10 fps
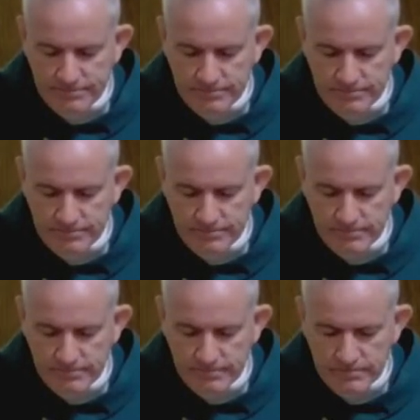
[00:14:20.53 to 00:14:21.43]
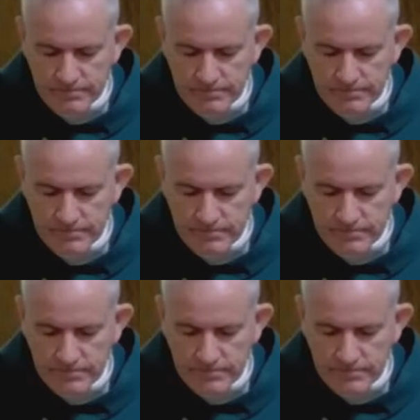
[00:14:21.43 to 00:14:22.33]

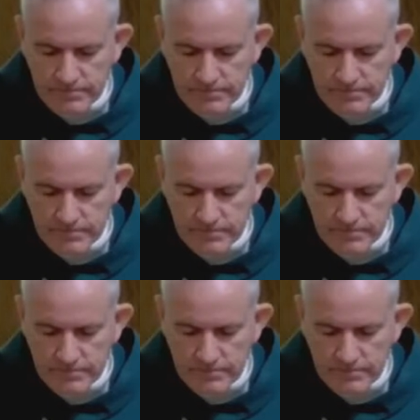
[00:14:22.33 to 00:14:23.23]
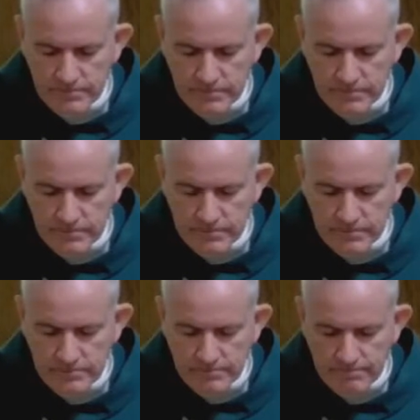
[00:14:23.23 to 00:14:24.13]

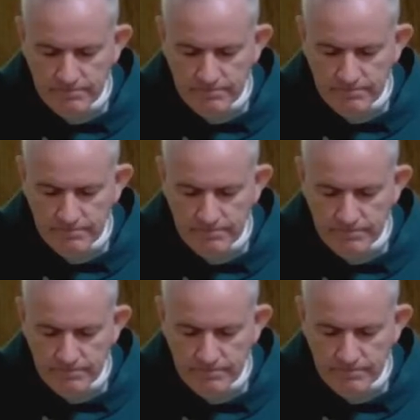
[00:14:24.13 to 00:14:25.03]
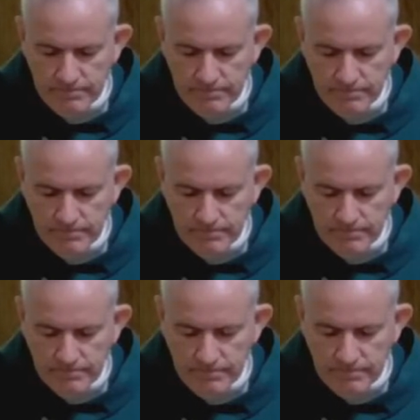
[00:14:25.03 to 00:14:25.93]

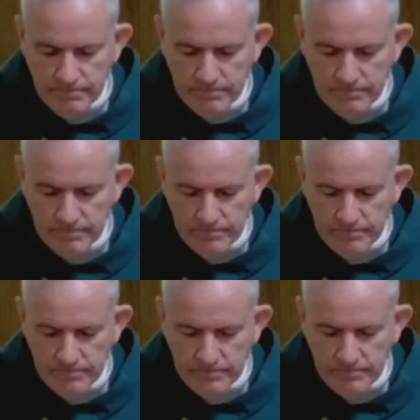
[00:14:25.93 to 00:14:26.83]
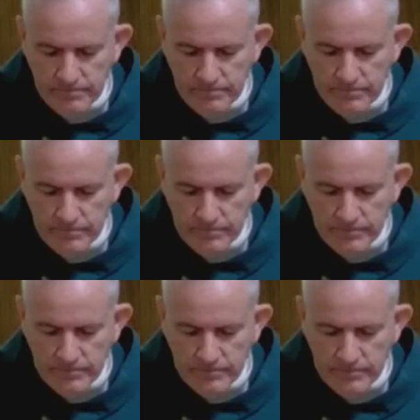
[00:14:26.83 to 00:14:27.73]

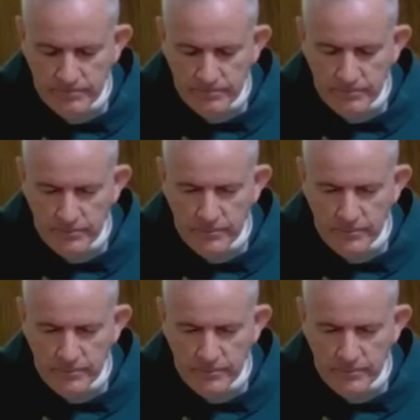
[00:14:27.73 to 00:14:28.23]
(silence)